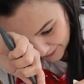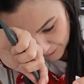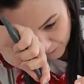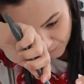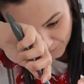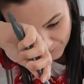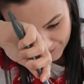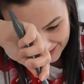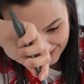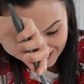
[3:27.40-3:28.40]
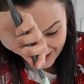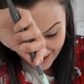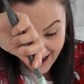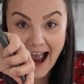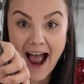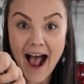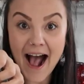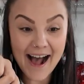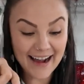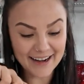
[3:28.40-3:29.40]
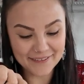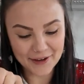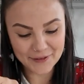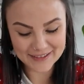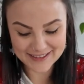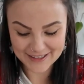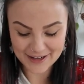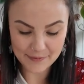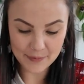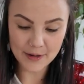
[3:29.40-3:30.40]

Oh yeah, I love golden syrup.